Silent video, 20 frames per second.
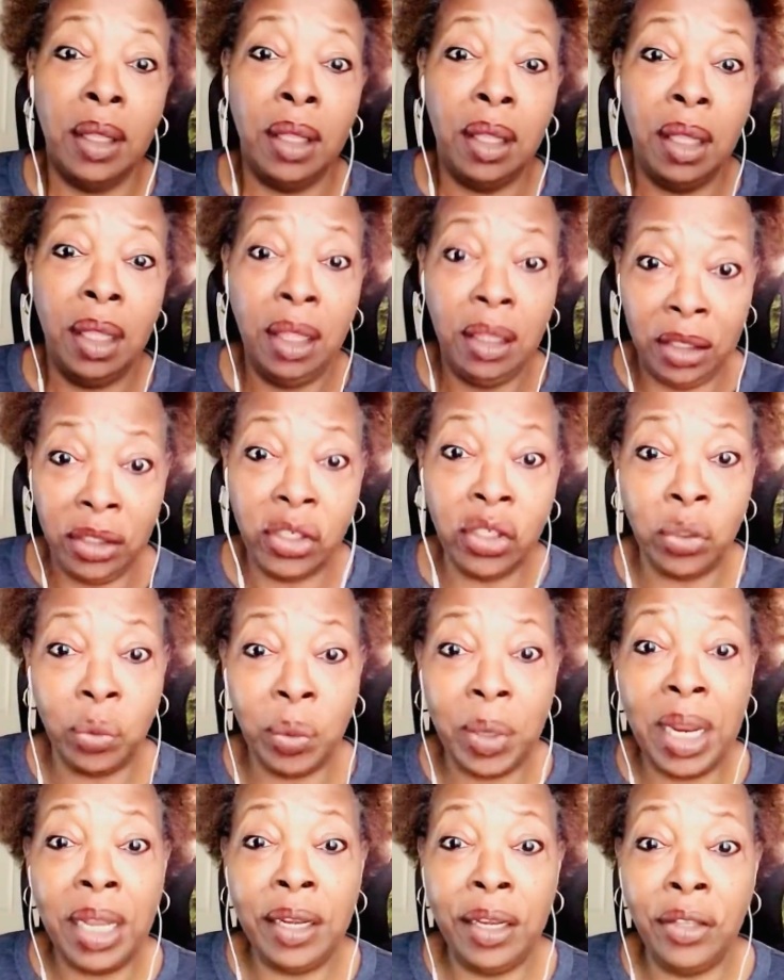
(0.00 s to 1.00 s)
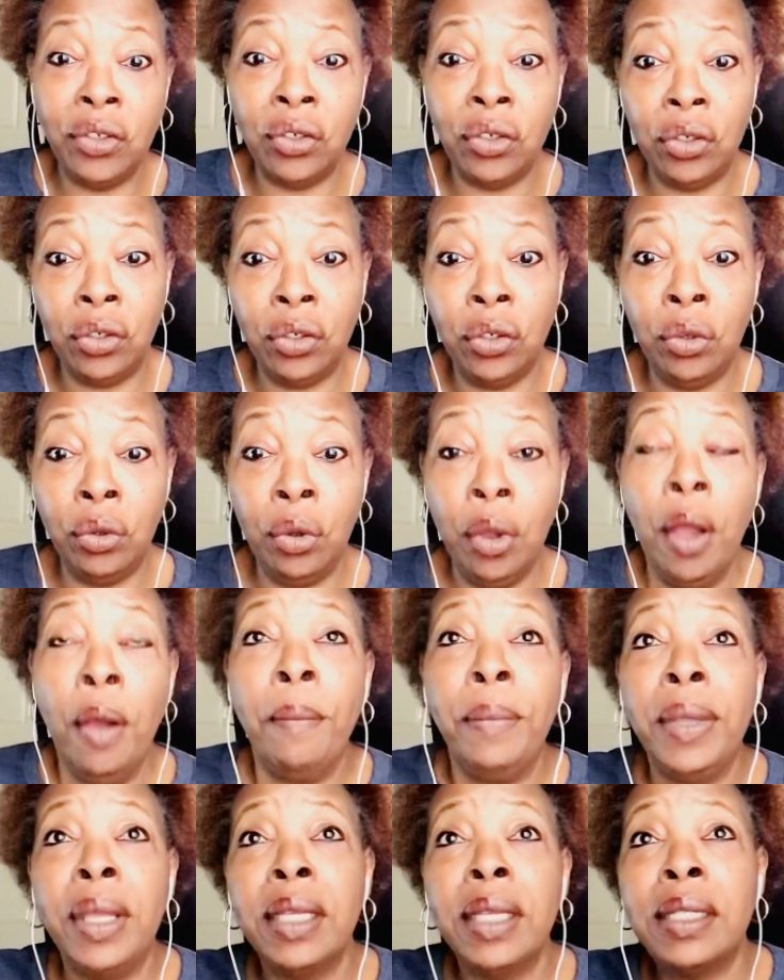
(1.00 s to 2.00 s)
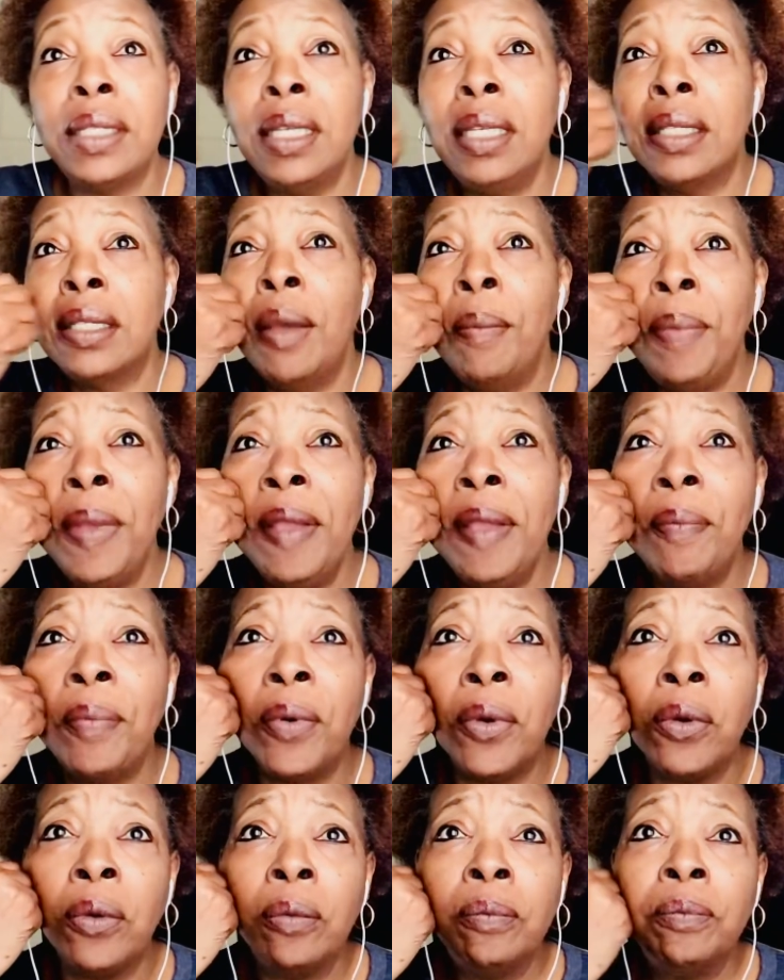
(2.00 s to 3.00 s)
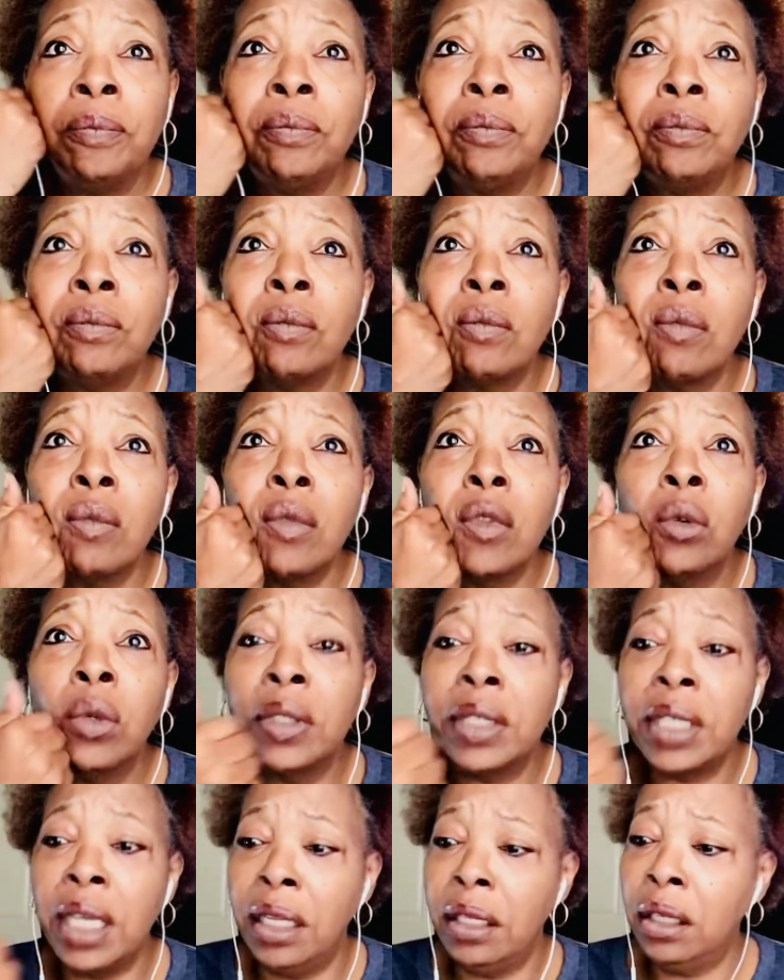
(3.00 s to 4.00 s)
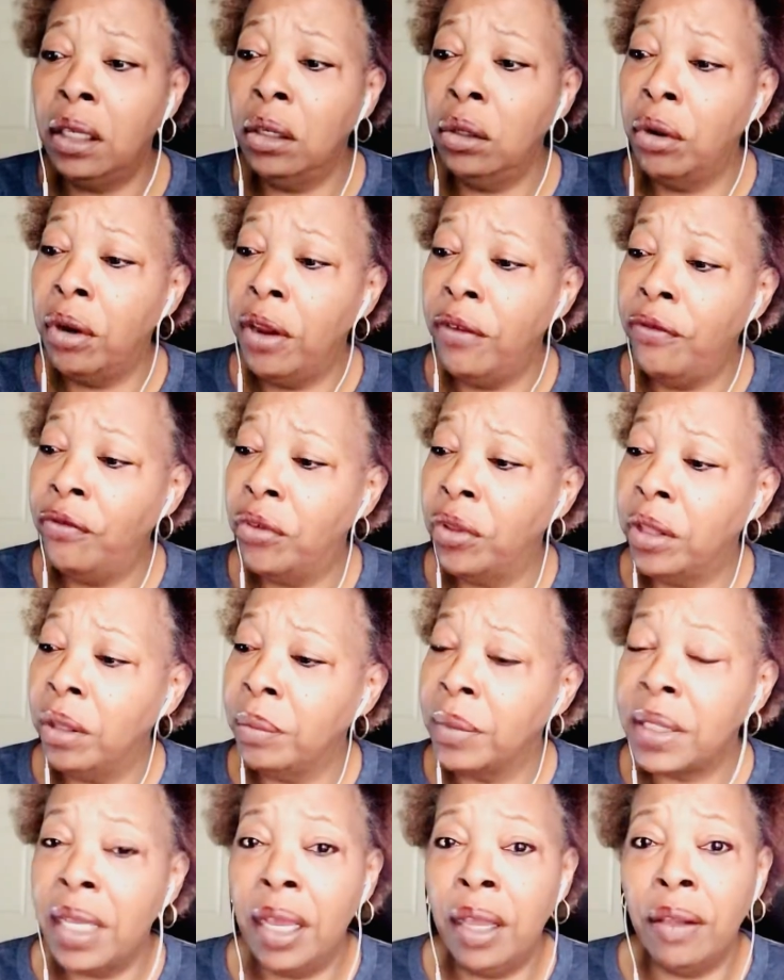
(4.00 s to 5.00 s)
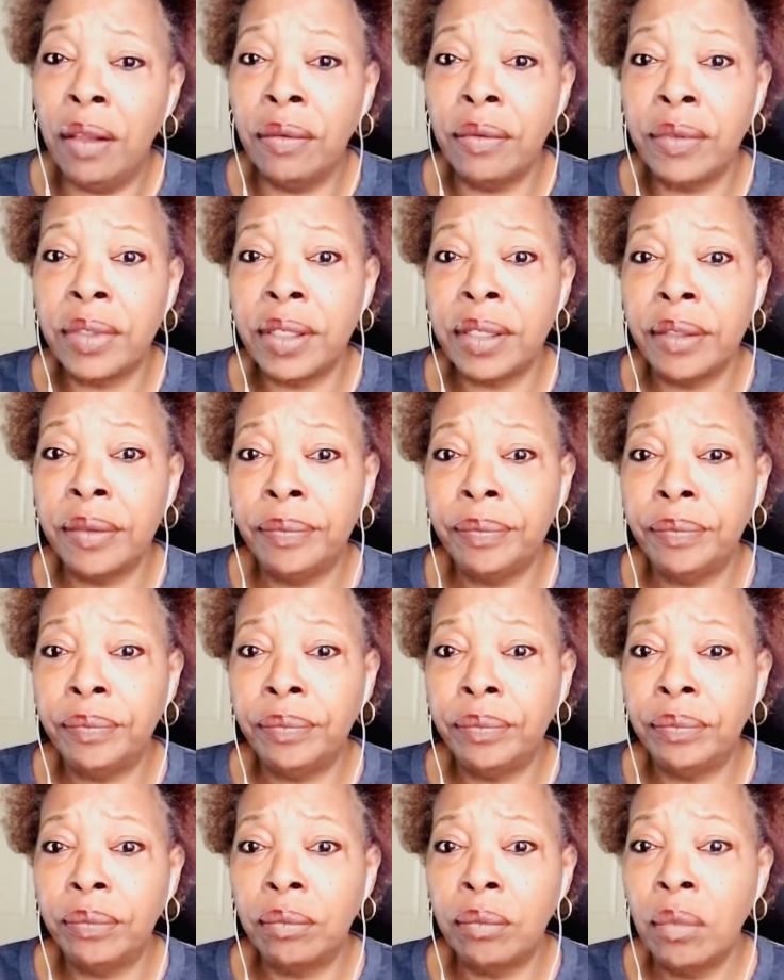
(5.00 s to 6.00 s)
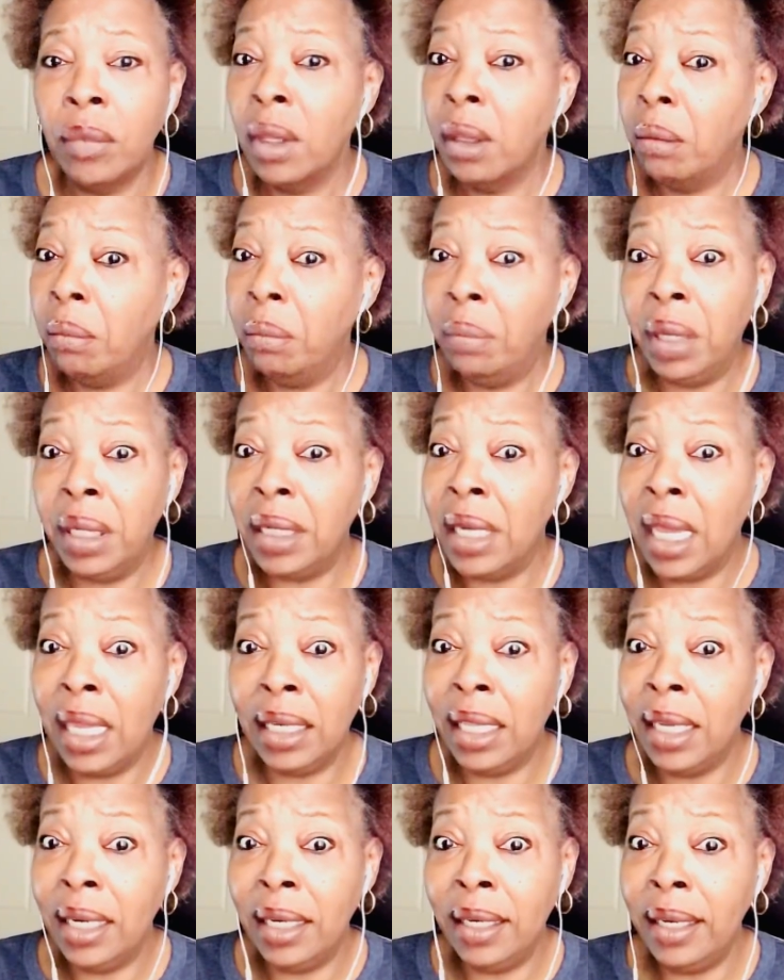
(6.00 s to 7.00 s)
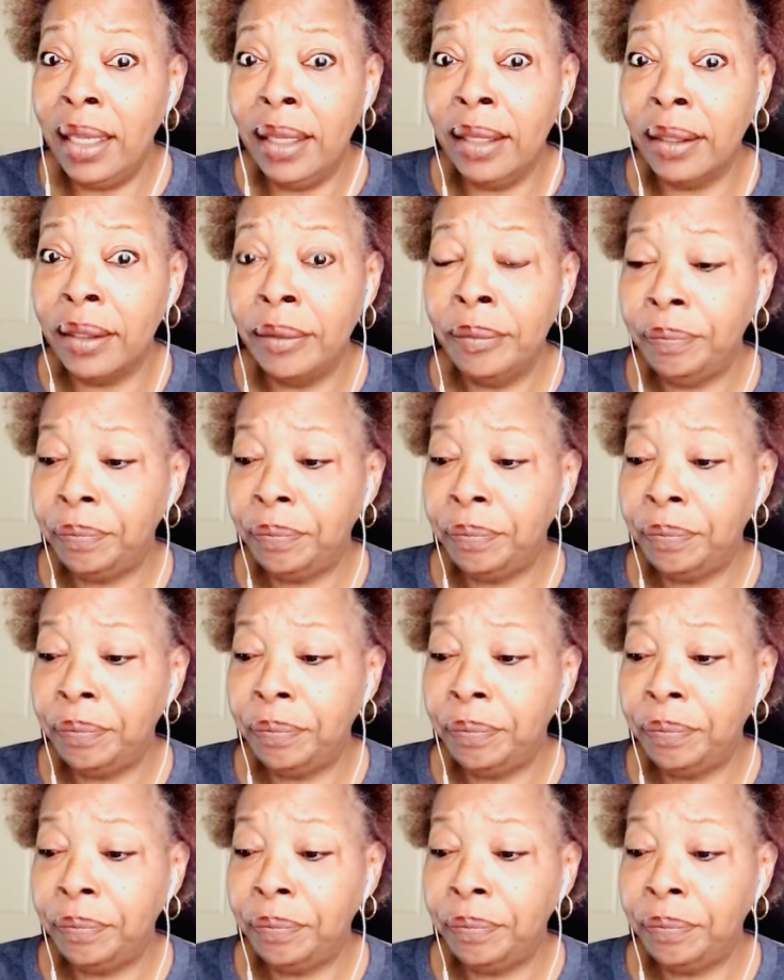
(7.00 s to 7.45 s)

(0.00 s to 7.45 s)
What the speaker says: and this is what I need you to do. Because see, some people will take the glory for themselves, but not Lady Nika.